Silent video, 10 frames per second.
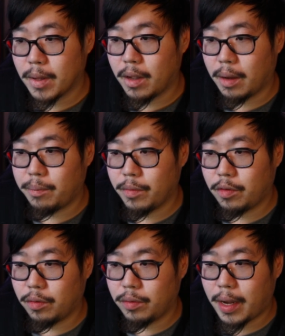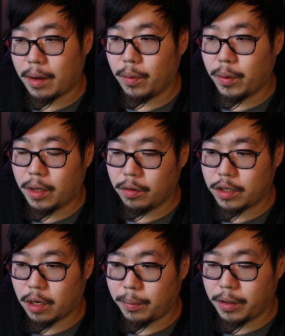Yeah, so that we would kill
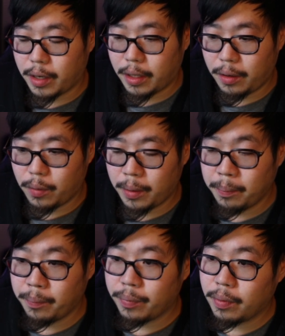the Charmeleon anyway.